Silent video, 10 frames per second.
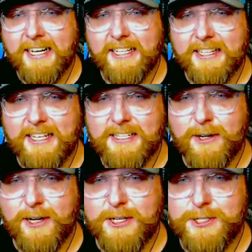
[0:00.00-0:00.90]
These
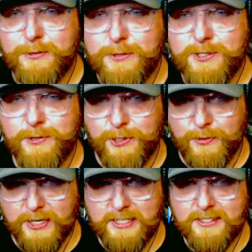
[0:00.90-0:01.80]
are Isuzu
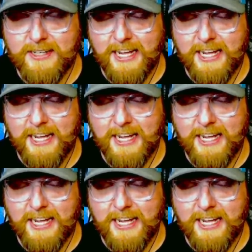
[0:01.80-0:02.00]
units,